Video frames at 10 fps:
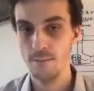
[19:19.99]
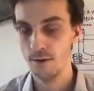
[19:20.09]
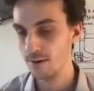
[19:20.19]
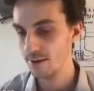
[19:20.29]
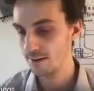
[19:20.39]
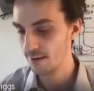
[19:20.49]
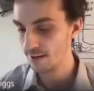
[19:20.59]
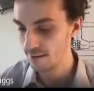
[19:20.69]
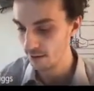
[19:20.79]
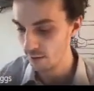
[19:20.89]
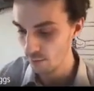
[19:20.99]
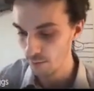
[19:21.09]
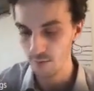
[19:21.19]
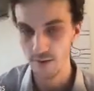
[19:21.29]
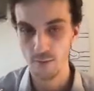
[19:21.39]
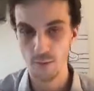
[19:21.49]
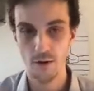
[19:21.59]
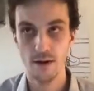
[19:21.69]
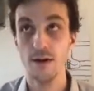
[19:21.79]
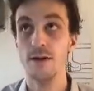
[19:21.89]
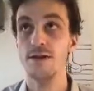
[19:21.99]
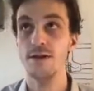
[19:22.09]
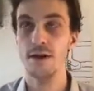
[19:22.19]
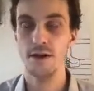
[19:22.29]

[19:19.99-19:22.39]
but this is necessary when we if we want a DG